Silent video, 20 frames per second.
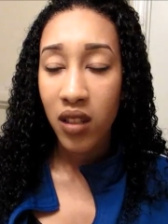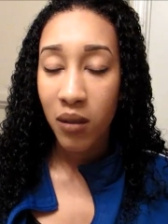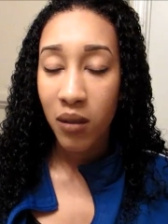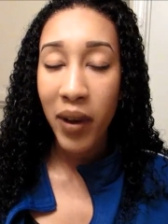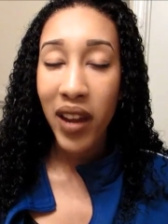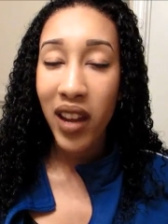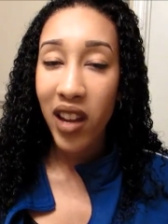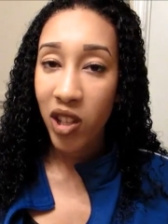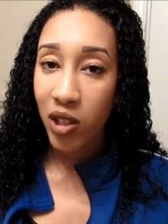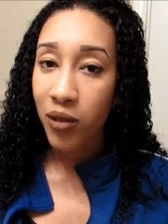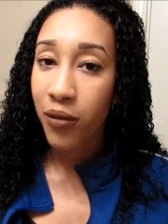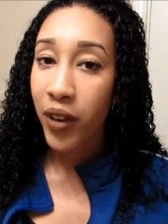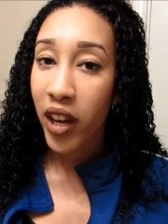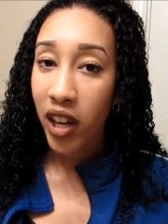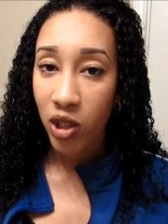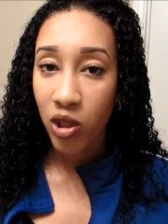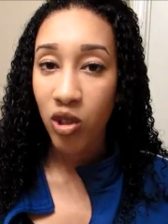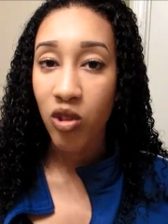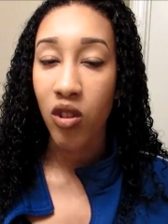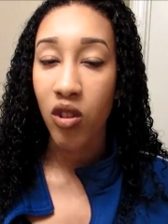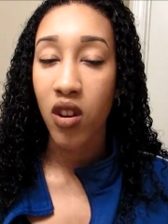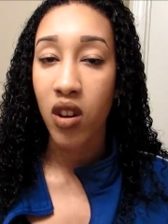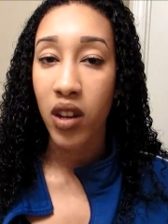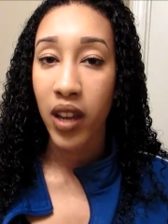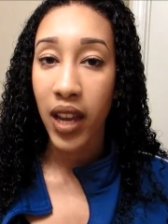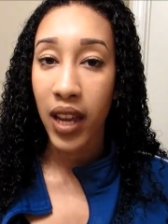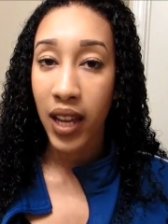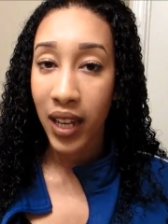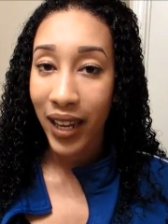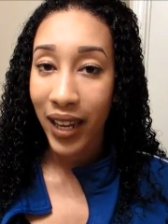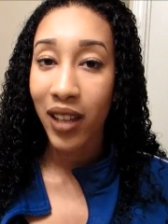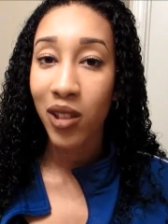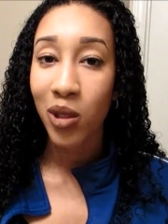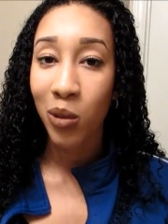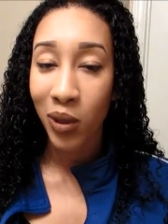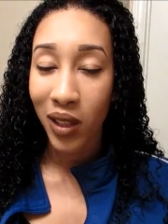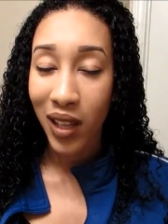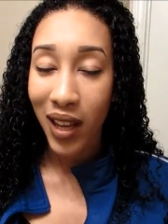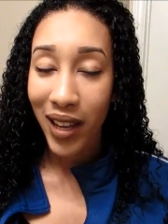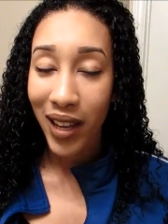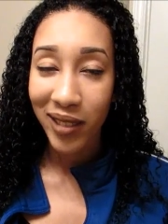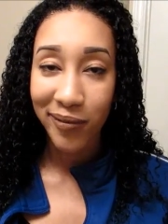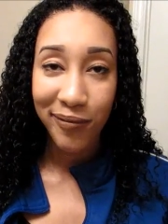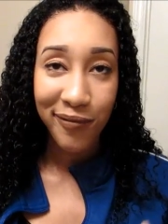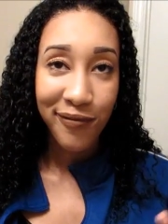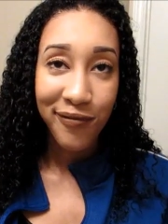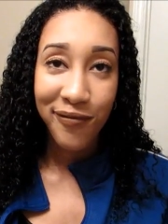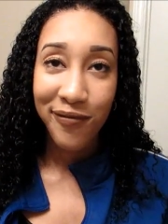My hair is very strong. It can handle a lot.